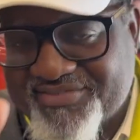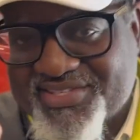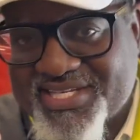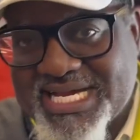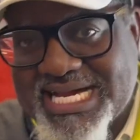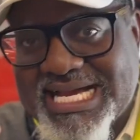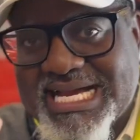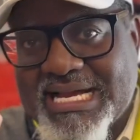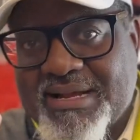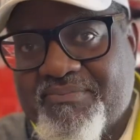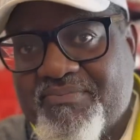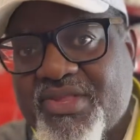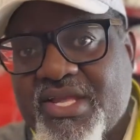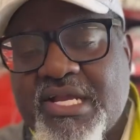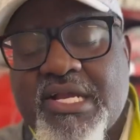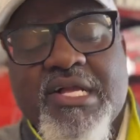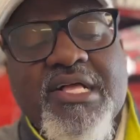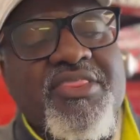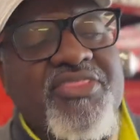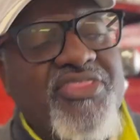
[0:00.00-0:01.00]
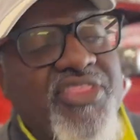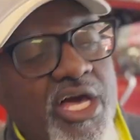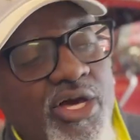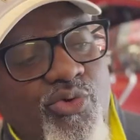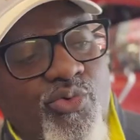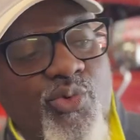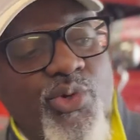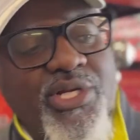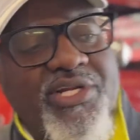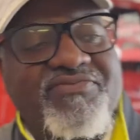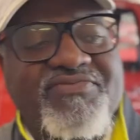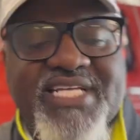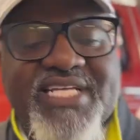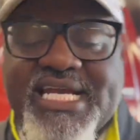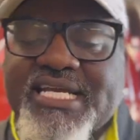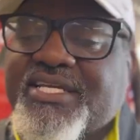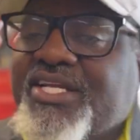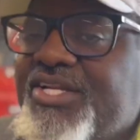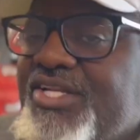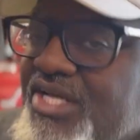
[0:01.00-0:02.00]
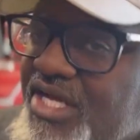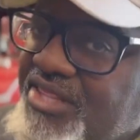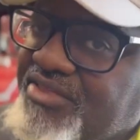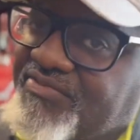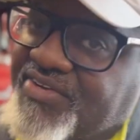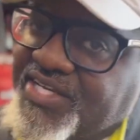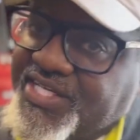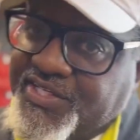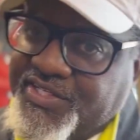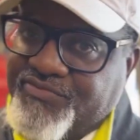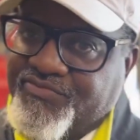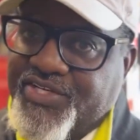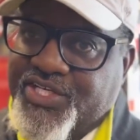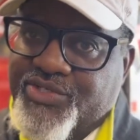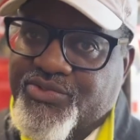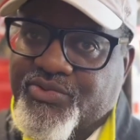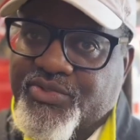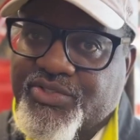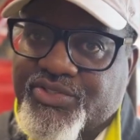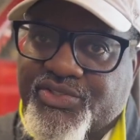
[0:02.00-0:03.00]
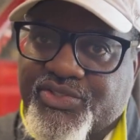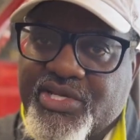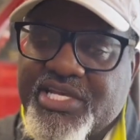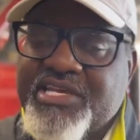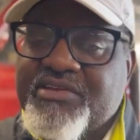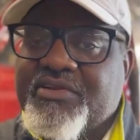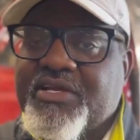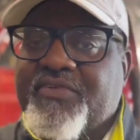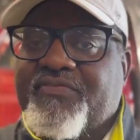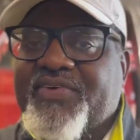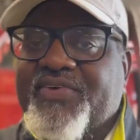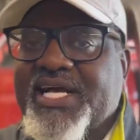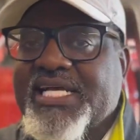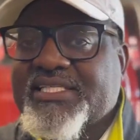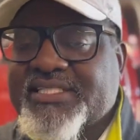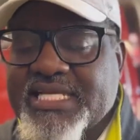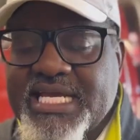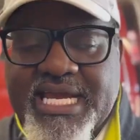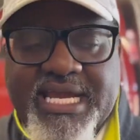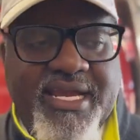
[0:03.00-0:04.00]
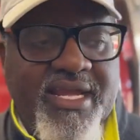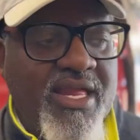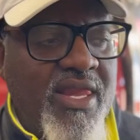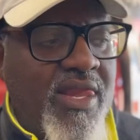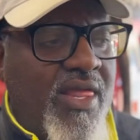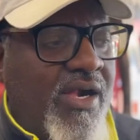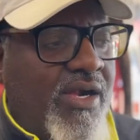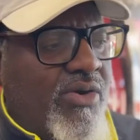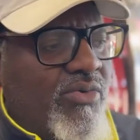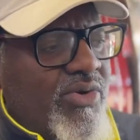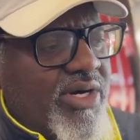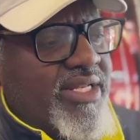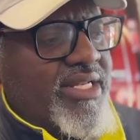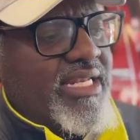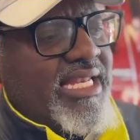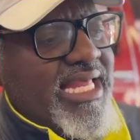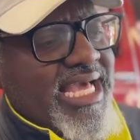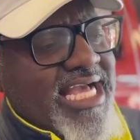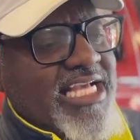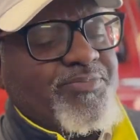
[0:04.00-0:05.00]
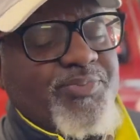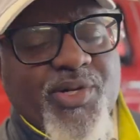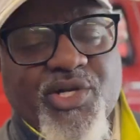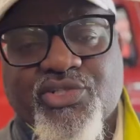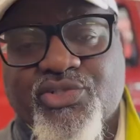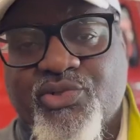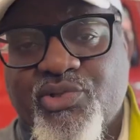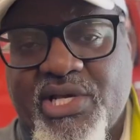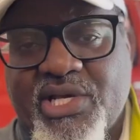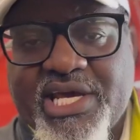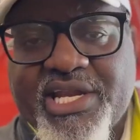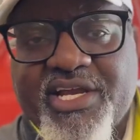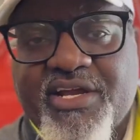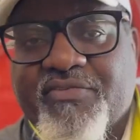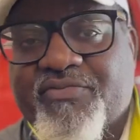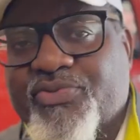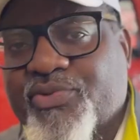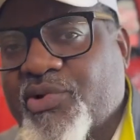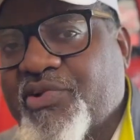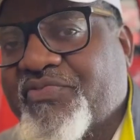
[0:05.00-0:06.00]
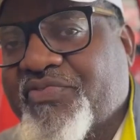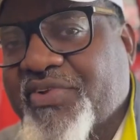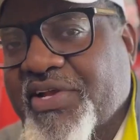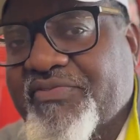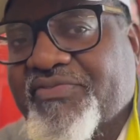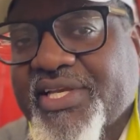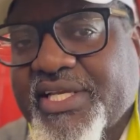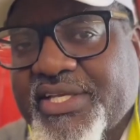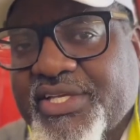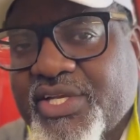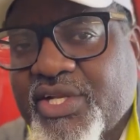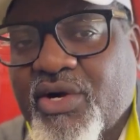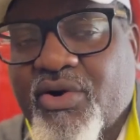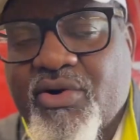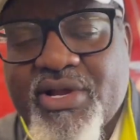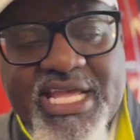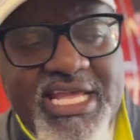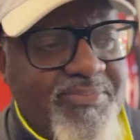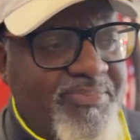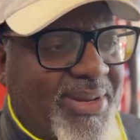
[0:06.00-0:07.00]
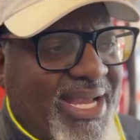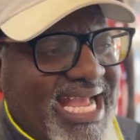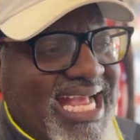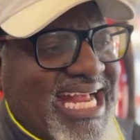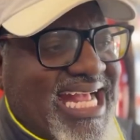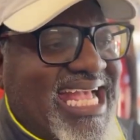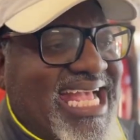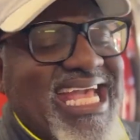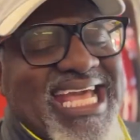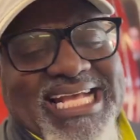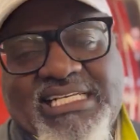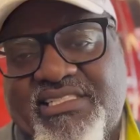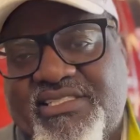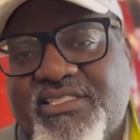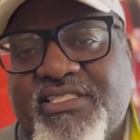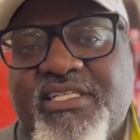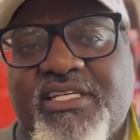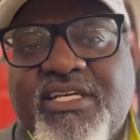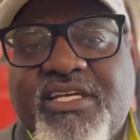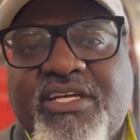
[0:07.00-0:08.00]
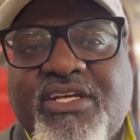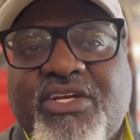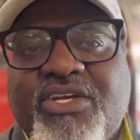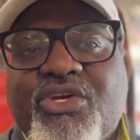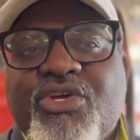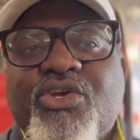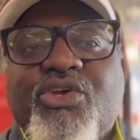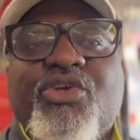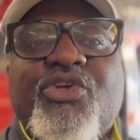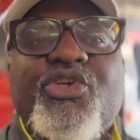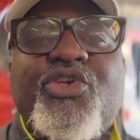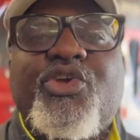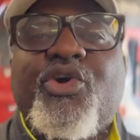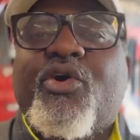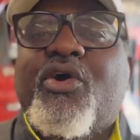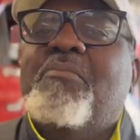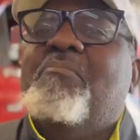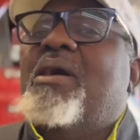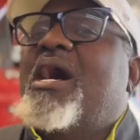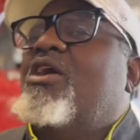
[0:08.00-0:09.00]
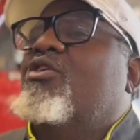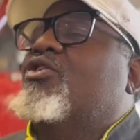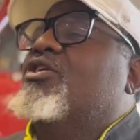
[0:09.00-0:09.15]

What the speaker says: of time that would have taken another individual. So even if I say, well, the last person who had an F-350, he paid X. Your amount